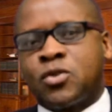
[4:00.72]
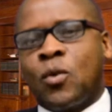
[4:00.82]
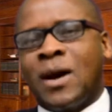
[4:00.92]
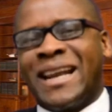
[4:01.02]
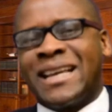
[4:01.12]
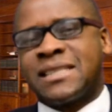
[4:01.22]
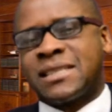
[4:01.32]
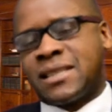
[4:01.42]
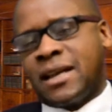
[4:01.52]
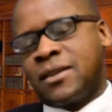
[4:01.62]
to an
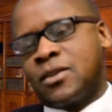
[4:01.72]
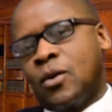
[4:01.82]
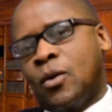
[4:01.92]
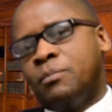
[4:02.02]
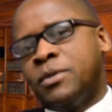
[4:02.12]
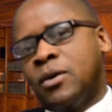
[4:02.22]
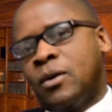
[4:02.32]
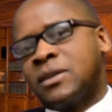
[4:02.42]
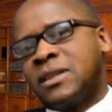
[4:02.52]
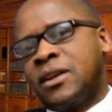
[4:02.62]
extent or
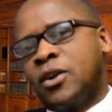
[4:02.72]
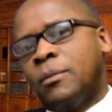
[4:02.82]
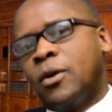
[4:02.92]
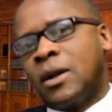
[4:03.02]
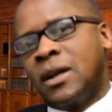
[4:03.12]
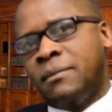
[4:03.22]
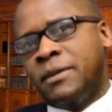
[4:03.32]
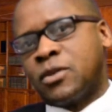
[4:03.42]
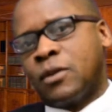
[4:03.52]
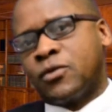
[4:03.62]
beyond the normal
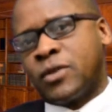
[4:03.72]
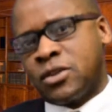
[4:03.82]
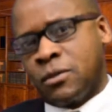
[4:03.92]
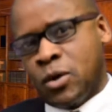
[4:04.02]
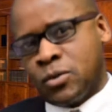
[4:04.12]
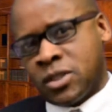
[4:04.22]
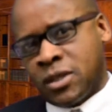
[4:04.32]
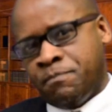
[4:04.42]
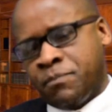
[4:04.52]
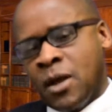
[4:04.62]
limit of range of motion.
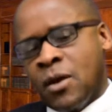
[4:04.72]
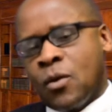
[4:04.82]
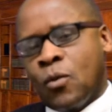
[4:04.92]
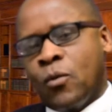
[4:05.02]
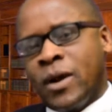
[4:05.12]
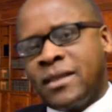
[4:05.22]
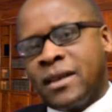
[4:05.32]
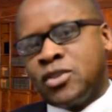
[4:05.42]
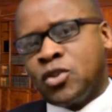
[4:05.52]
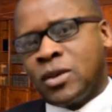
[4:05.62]
When
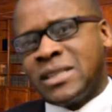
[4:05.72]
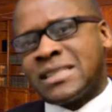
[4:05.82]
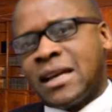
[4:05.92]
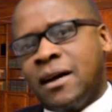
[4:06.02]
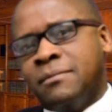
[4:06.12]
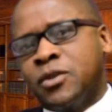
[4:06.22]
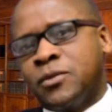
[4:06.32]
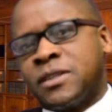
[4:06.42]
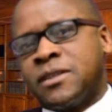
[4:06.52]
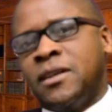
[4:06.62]
the joints are
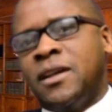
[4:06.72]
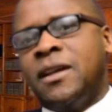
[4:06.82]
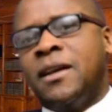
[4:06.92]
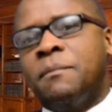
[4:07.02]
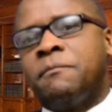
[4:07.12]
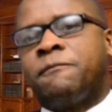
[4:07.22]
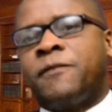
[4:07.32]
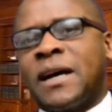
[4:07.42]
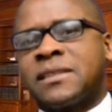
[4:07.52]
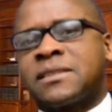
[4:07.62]
moved
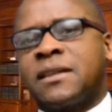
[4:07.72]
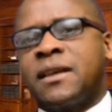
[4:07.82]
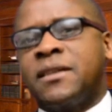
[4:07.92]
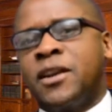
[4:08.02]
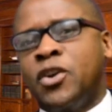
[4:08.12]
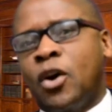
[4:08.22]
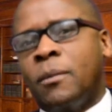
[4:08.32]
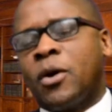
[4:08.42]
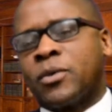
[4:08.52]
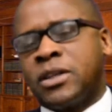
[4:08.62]
faster than the
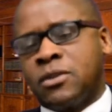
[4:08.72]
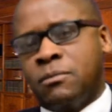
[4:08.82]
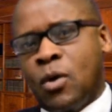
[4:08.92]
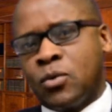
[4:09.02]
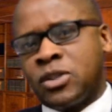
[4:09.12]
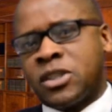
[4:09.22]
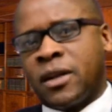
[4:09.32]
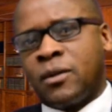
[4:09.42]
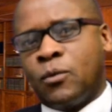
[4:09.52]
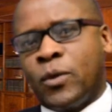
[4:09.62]
normal range of
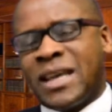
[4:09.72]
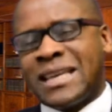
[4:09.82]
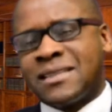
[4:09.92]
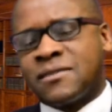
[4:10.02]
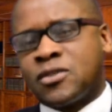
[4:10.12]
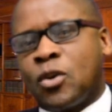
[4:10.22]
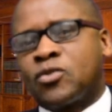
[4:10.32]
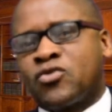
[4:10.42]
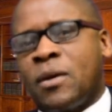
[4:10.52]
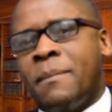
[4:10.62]
motion, which is so
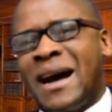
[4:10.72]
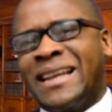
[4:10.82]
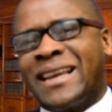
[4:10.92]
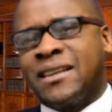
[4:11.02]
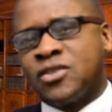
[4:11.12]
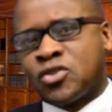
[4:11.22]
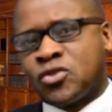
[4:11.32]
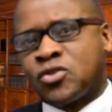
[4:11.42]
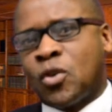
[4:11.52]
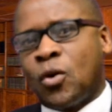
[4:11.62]
traumatic and
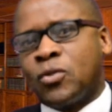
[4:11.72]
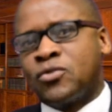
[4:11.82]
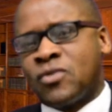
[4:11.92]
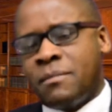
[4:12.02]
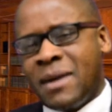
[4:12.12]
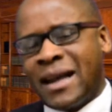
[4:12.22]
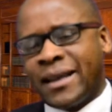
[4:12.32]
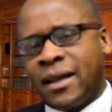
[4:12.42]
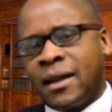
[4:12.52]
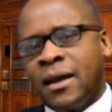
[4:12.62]
so
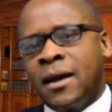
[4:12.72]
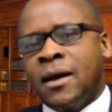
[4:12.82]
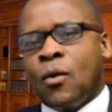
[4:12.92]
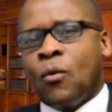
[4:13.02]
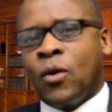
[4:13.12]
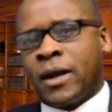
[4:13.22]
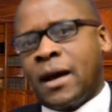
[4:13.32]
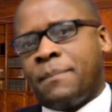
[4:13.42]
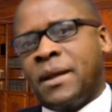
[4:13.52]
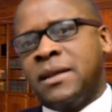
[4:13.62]
dramatic, what
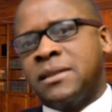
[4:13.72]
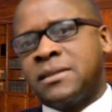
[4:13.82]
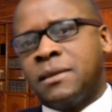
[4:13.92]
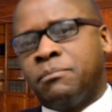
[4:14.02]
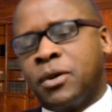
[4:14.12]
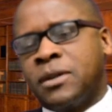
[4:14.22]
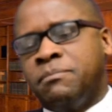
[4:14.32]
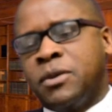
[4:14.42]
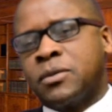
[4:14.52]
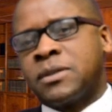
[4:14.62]
happens is the body
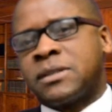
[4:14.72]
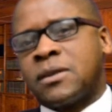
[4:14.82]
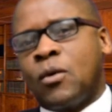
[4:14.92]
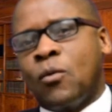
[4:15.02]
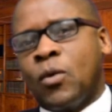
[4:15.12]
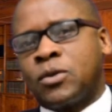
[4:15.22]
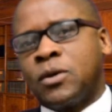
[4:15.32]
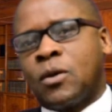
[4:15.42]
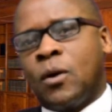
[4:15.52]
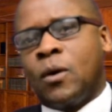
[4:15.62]
builds what we
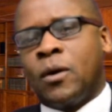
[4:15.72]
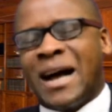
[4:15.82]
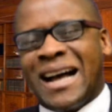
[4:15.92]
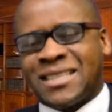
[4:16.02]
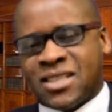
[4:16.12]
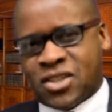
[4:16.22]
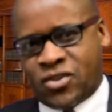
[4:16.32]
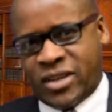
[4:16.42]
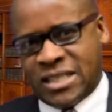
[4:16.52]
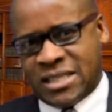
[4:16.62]
call a
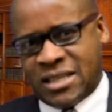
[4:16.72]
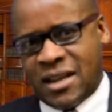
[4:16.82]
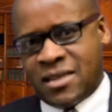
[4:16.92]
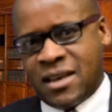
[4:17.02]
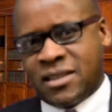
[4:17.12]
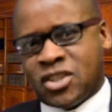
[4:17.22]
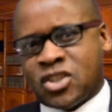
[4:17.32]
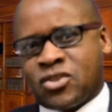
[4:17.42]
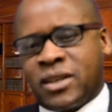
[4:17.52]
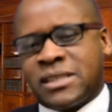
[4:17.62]
stress. The
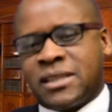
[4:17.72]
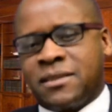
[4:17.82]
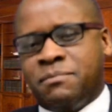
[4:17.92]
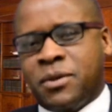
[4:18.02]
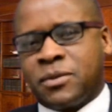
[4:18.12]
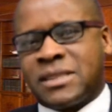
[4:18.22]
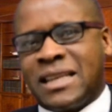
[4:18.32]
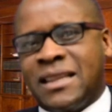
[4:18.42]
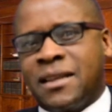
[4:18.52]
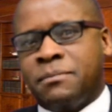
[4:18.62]
stress that builds
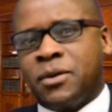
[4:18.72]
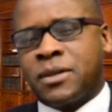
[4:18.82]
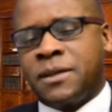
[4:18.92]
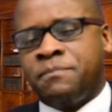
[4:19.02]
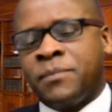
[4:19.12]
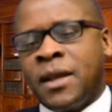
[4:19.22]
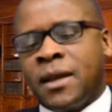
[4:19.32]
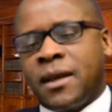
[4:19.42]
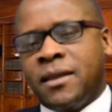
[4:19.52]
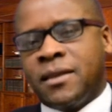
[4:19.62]
in the body,
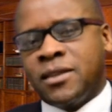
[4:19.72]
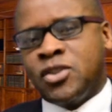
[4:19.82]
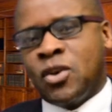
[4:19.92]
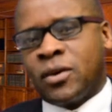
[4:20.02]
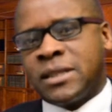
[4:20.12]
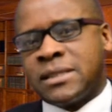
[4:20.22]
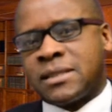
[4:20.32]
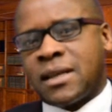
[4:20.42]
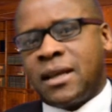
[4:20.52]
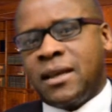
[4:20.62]
in the
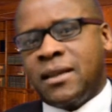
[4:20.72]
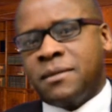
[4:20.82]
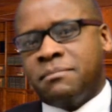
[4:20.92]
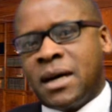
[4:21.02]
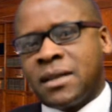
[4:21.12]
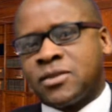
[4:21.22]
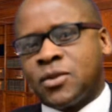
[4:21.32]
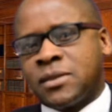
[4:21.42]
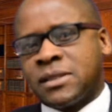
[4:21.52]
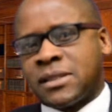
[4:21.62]
joints, in the
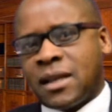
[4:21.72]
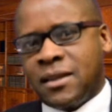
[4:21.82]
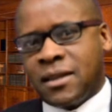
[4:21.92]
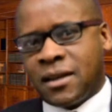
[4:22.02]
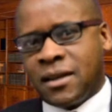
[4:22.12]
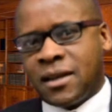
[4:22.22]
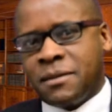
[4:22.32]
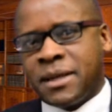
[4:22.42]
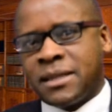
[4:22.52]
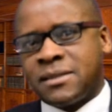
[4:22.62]
muscles, in the
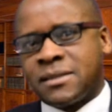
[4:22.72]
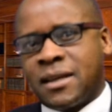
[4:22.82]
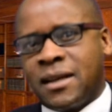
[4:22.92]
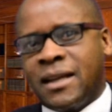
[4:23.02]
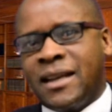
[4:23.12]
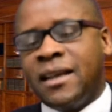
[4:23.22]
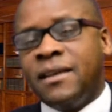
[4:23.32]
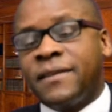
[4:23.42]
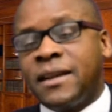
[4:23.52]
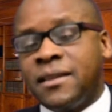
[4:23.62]
ligaments, and
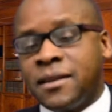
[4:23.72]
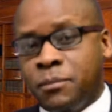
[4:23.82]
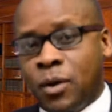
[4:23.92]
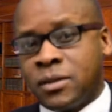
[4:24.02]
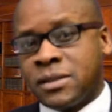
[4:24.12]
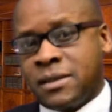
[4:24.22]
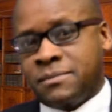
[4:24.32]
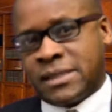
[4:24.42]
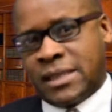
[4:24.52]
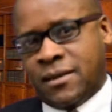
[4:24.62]
even in the bones
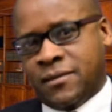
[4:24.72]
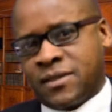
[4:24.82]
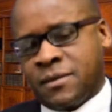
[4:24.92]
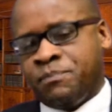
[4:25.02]
themselves.